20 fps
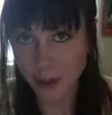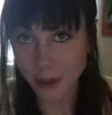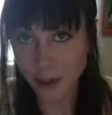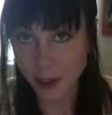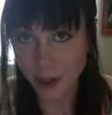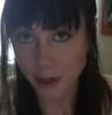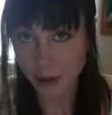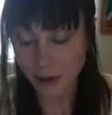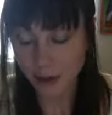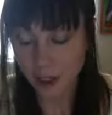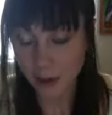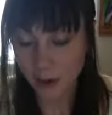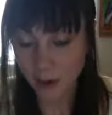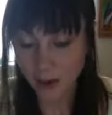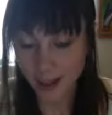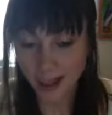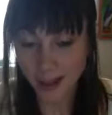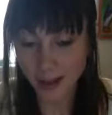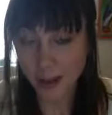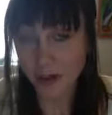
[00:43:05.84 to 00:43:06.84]
quite
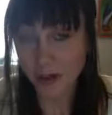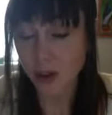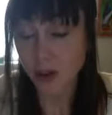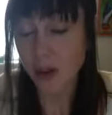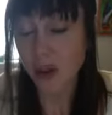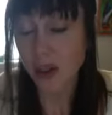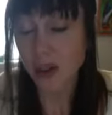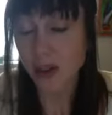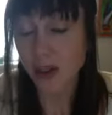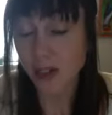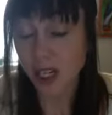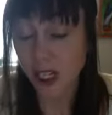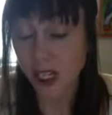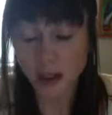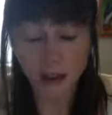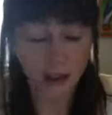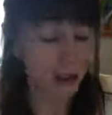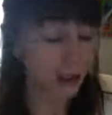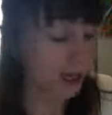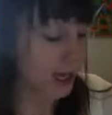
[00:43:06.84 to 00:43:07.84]
frequently, although you could.
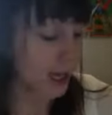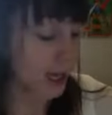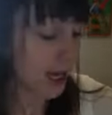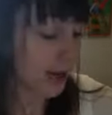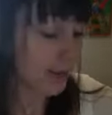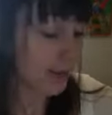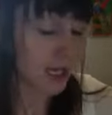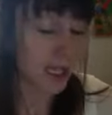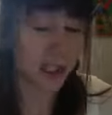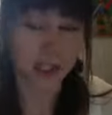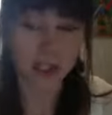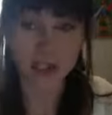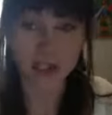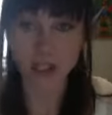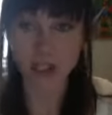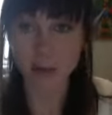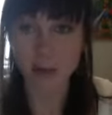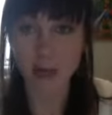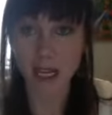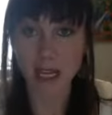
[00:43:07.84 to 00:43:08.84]
It's just
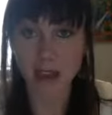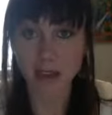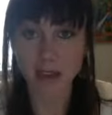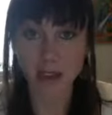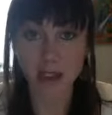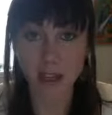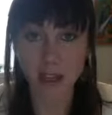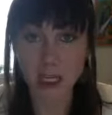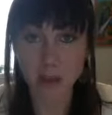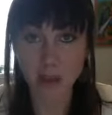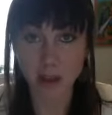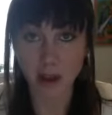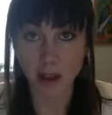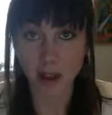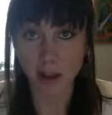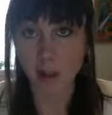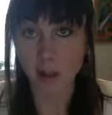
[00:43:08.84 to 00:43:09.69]
gonna make everything smell like